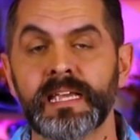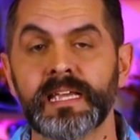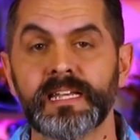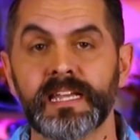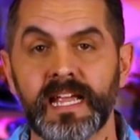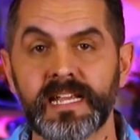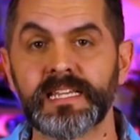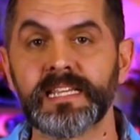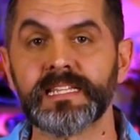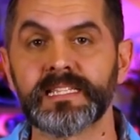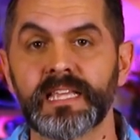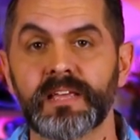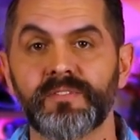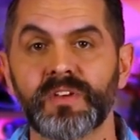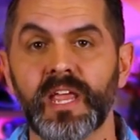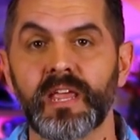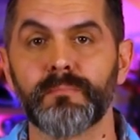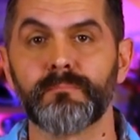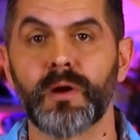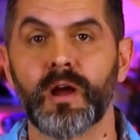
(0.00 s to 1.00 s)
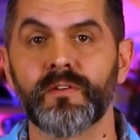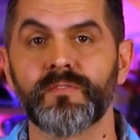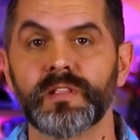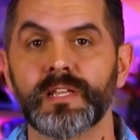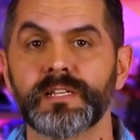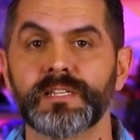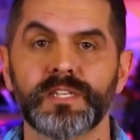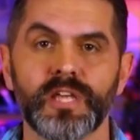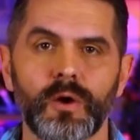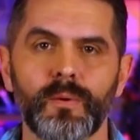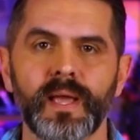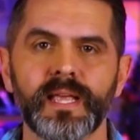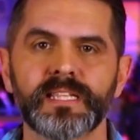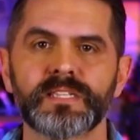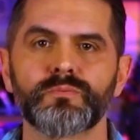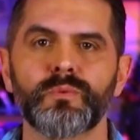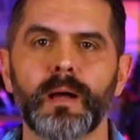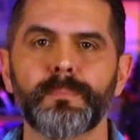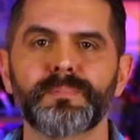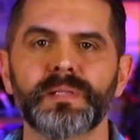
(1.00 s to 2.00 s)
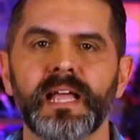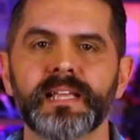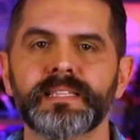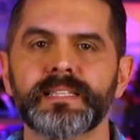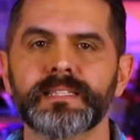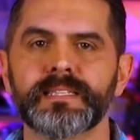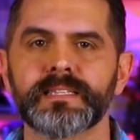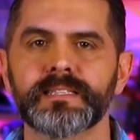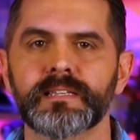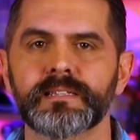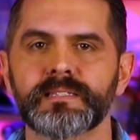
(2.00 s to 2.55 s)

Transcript: In 1978, Marvel and Toei swapped licenses